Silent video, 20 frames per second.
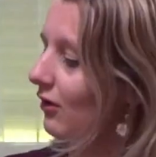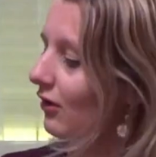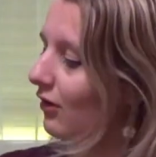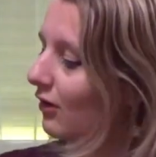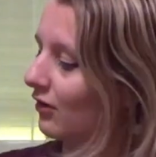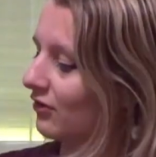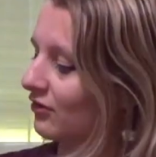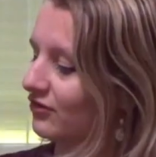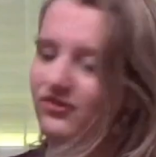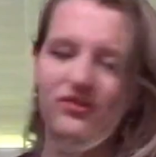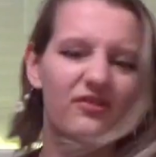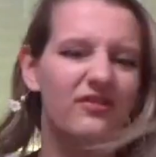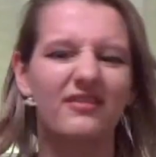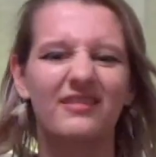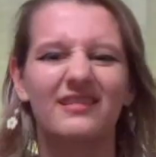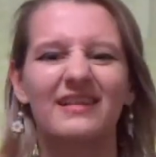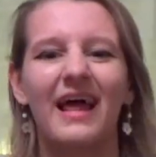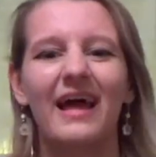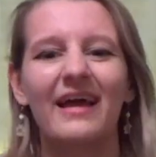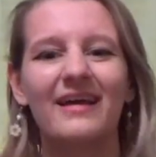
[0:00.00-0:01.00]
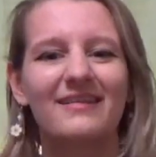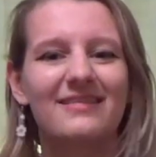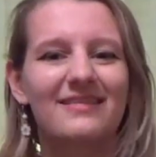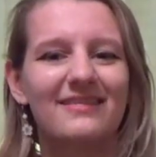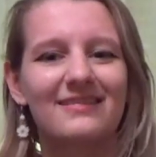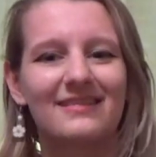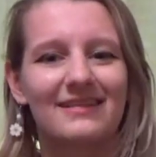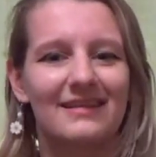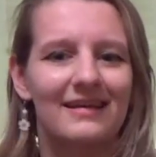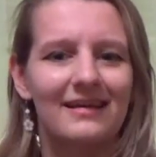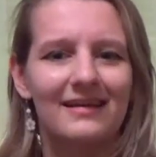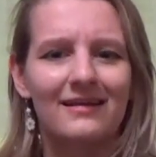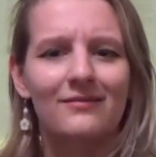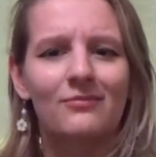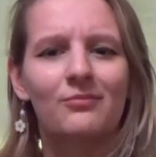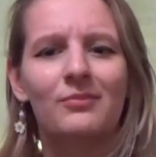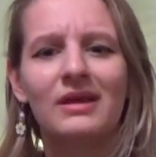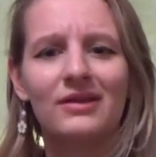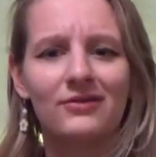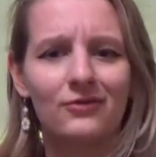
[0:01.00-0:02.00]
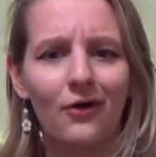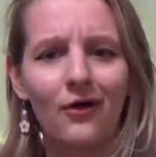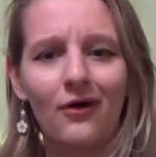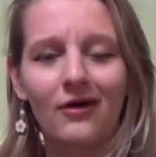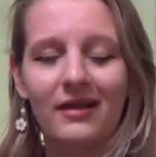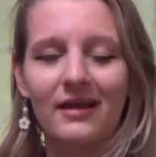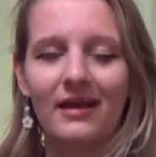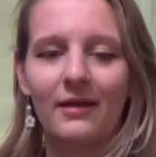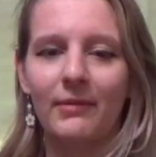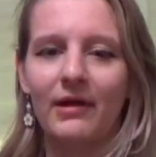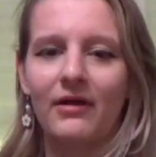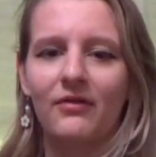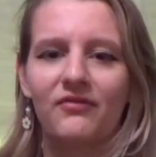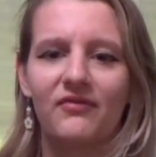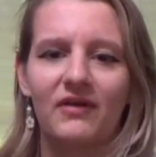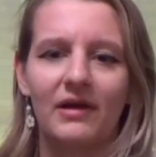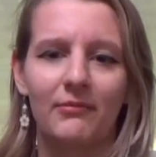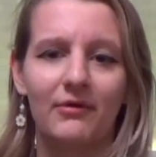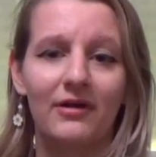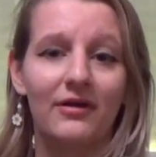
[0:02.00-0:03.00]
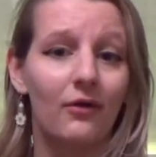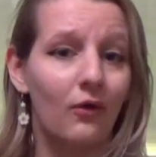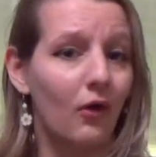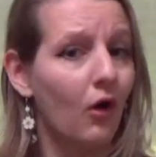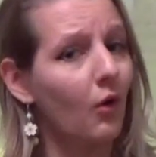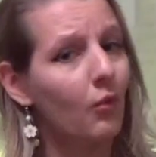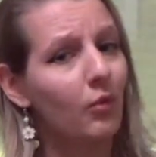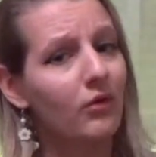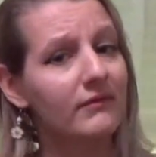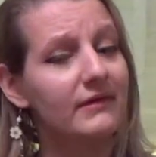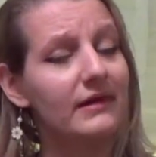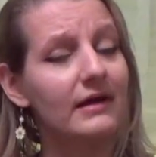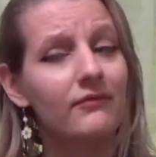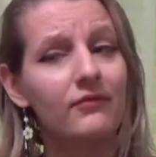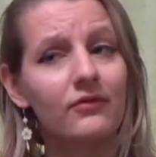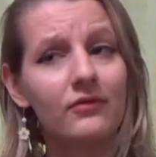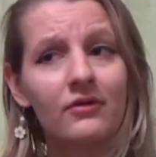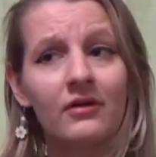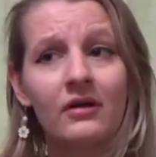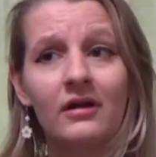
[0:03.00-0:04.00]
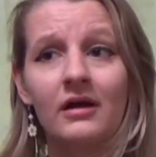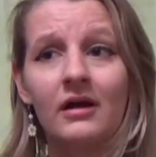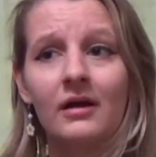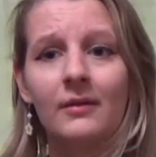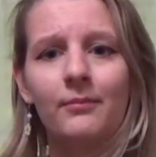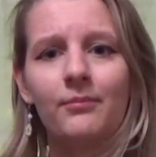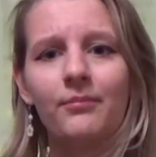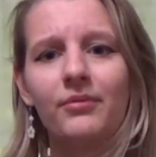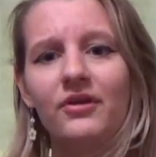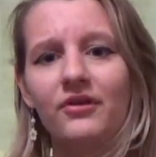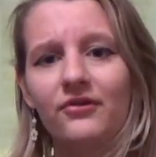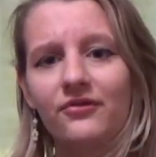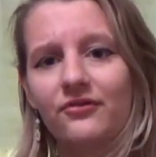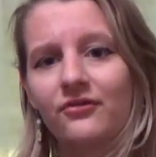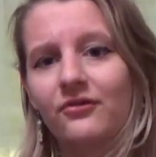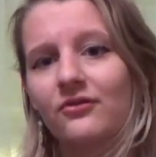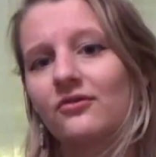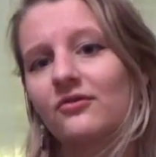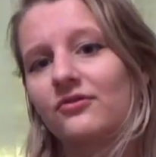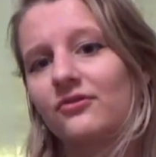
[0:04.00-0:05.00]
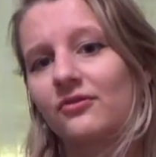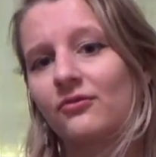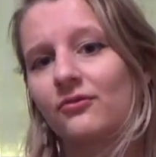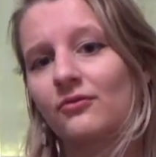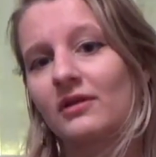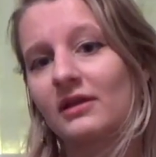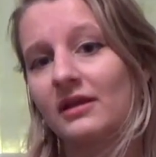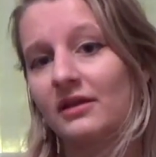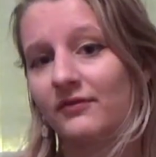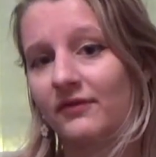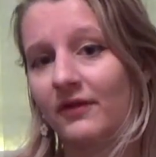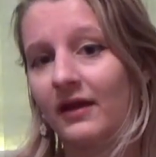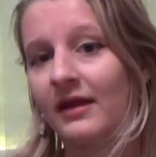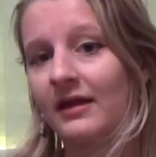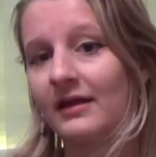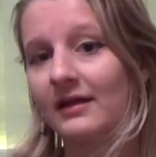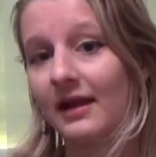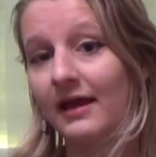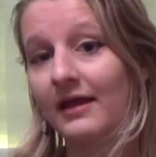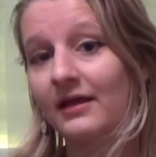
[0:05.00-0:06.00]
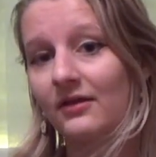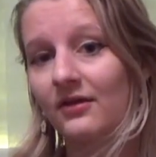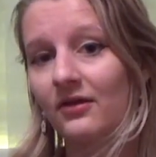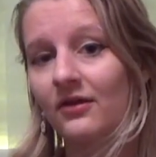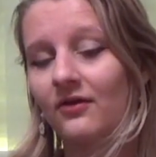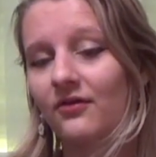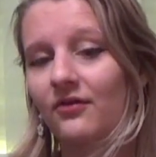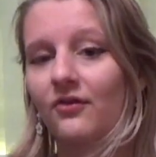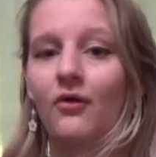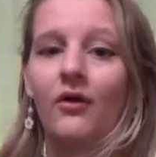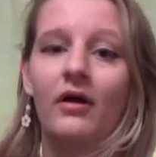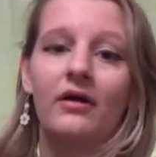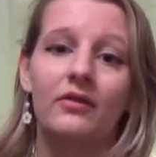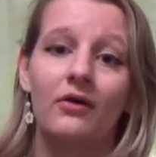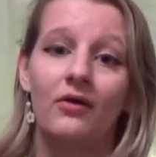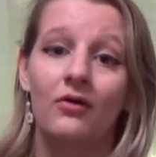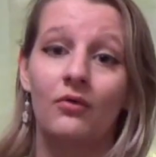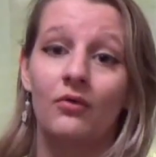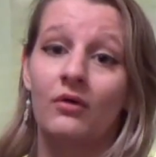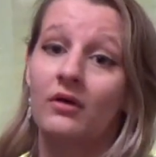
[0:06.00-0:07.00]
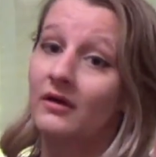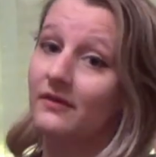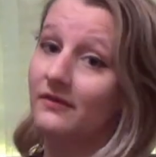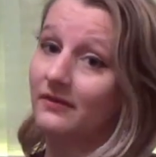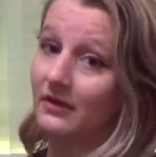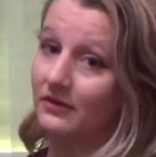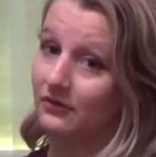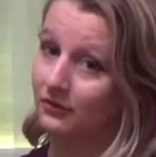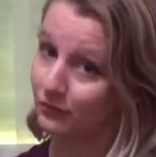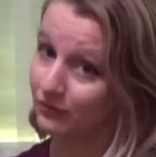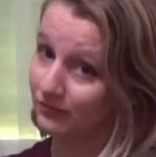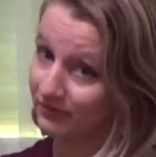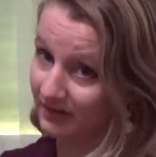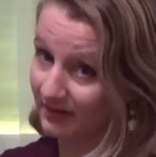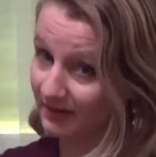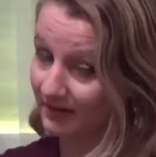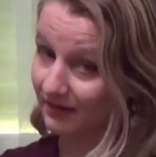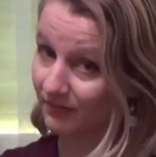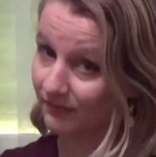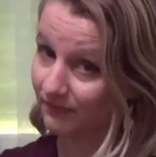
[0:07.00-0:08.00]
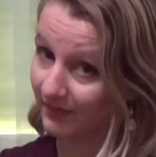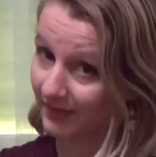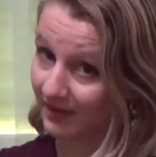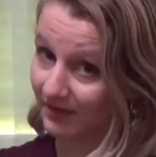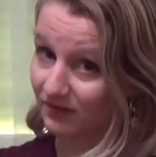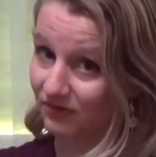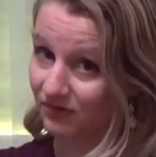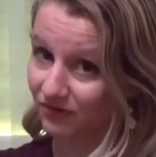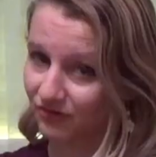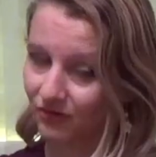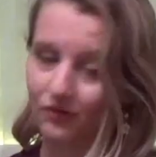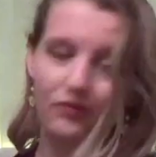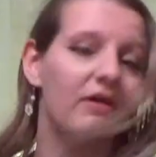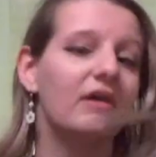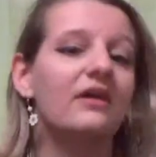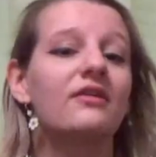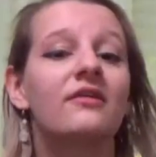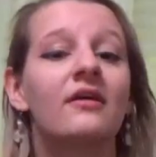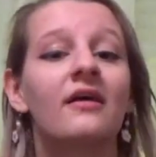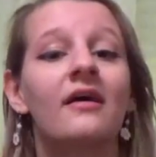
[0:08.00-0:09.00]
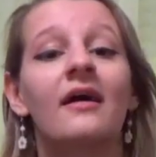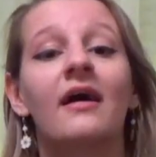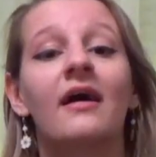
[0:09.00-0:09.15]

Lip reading: or you just liked seeing me talking about fabric or whatever, be sure to leave a like so I know that you did in fact enjoy it,